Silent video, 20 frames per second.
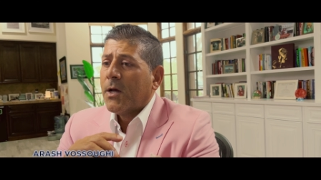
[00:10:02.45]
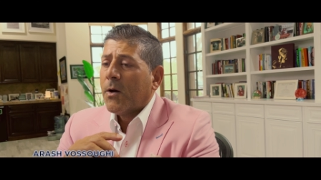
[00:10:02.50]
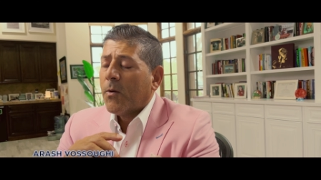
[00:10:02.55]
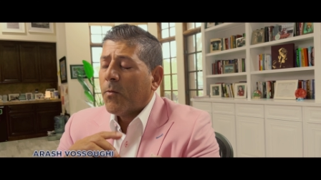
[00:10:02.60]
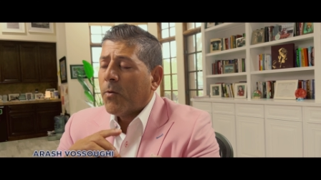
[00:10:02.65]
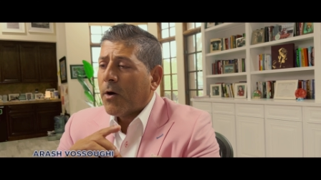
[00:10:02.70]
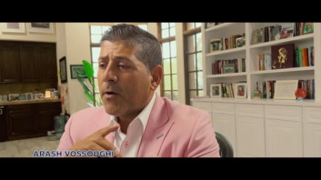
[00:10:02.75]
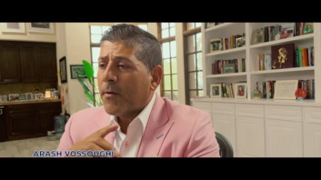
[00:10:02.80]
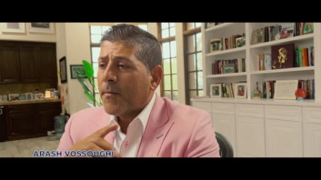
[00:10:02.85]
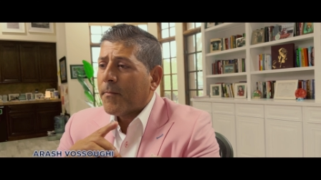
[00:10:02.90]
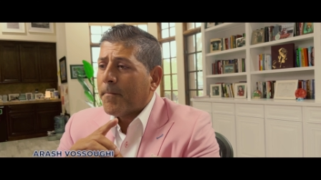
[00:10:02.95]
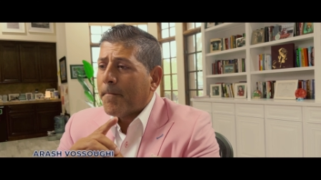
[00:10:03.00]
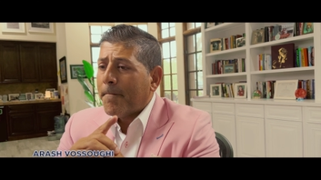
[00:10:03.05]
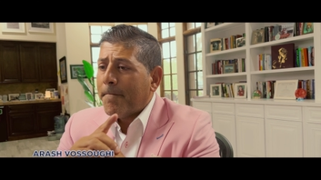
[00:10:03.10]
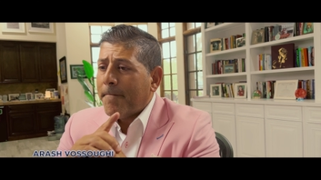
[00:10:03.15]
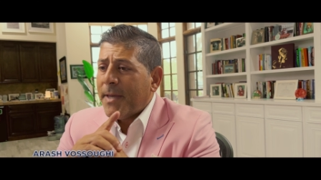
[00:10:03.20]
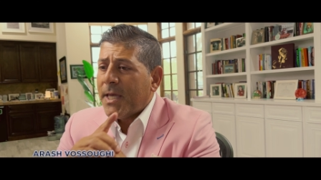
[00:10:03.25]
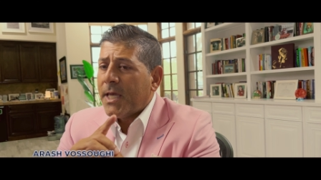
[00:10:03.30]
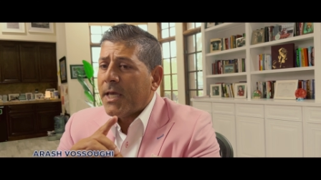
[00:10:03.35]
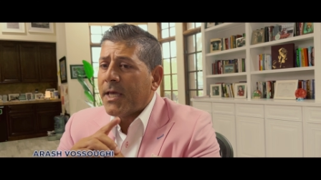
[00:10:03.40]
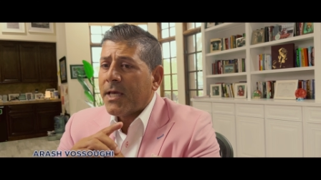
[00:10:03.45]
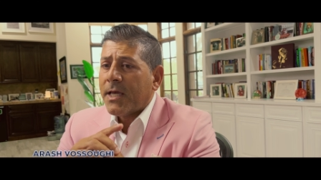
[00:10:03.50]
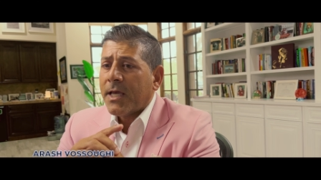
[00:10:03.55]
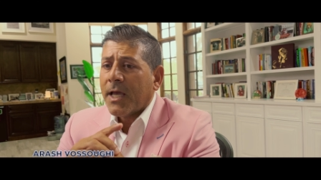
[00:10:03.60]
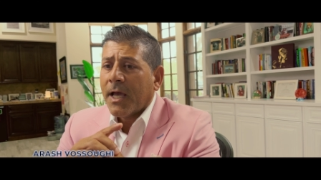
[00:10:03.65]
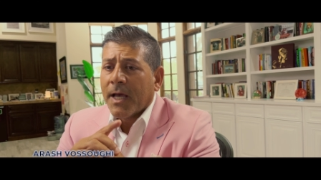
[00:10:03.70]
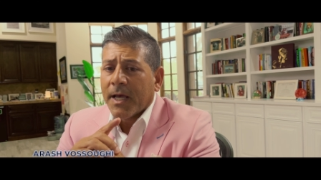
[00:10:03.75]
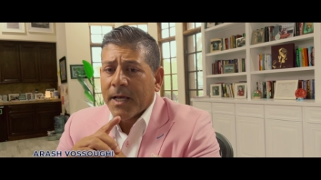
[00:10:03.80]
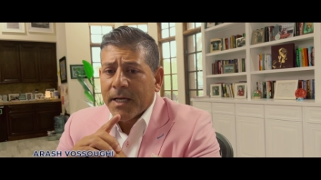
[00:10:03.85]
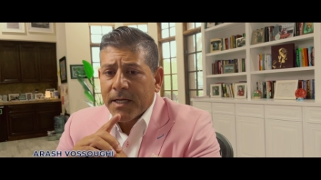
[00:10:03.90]
Well, me
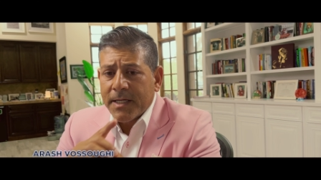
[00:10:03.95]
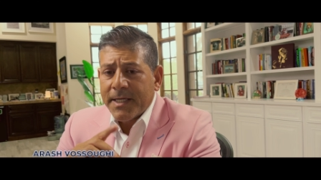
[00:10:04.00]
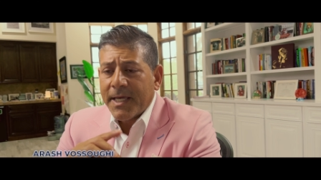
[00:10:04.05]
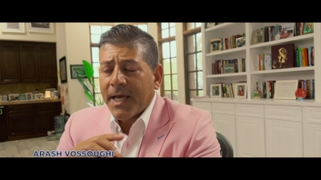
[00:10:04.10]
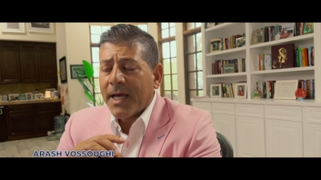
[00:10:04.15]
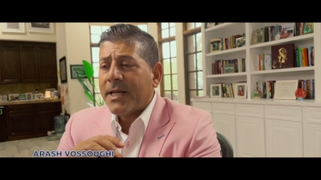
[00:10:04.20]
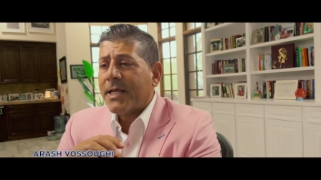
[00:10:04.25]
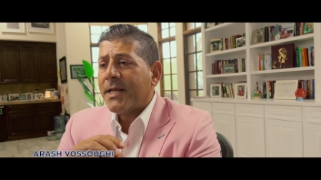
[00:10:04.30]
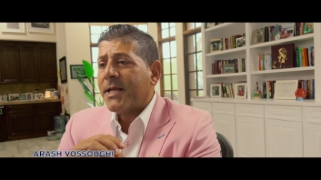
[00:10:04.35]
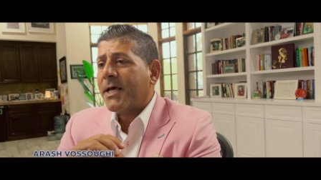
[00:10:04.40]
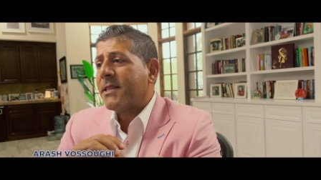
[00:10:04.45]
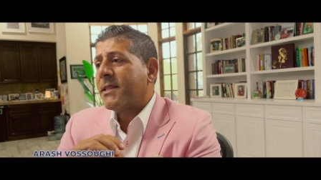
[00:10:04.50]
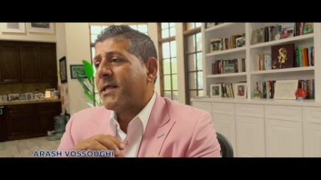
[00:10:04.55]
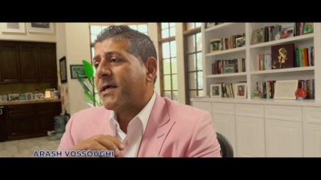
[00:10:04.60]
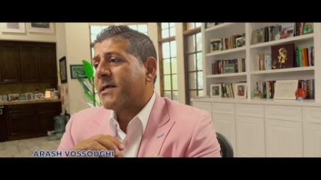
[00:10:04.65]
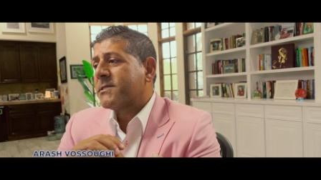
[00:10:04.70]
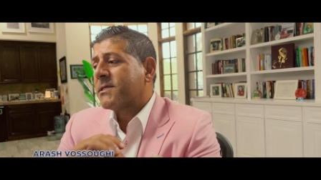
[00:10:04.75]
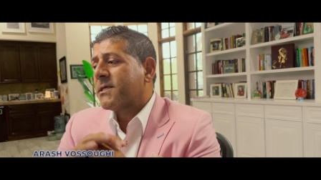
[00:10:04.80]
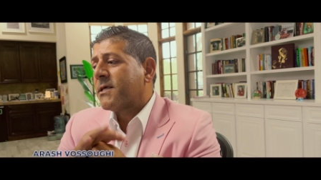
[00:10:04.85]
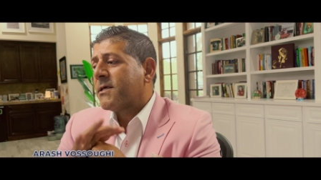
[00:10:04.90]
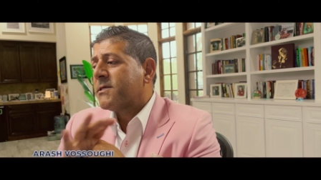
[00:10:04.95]
getting in this,